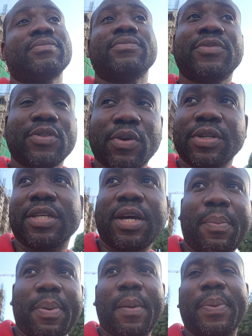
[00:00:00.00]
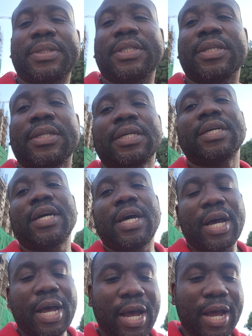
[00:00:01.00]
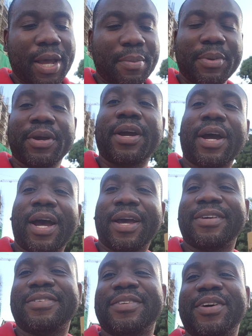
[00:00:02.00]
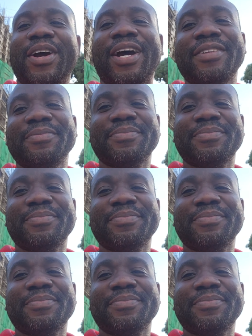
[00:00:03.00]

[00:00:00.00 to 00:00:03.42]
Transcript: sourcing a property. I'm your guy. All right.